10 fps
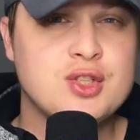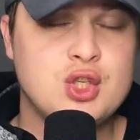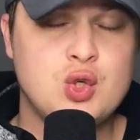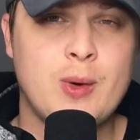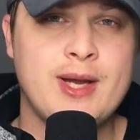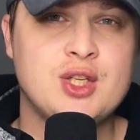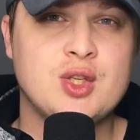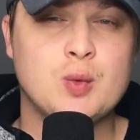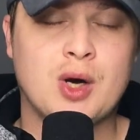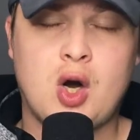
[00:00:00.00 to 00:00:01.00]

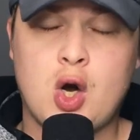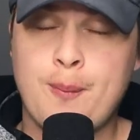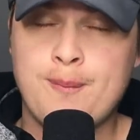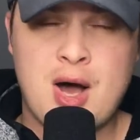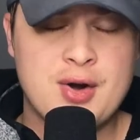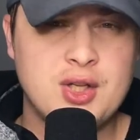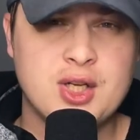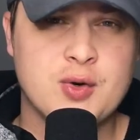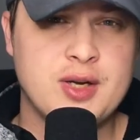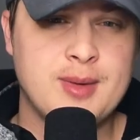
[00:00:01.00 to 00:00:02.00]
situations where our model
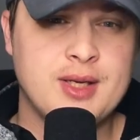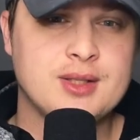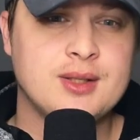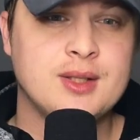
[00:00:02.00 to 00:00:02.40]
agreement